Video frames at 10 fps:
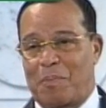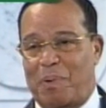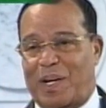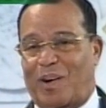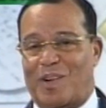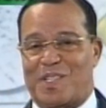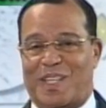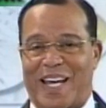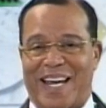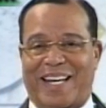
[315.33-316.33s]

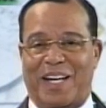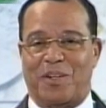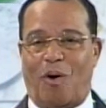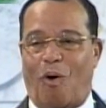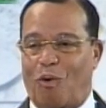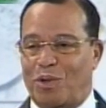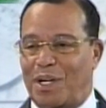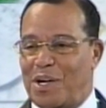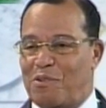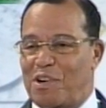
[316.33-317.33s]
because they can
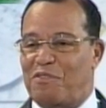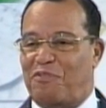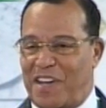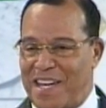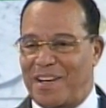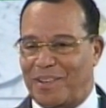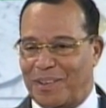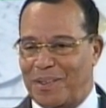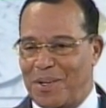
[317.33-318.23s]
only reveal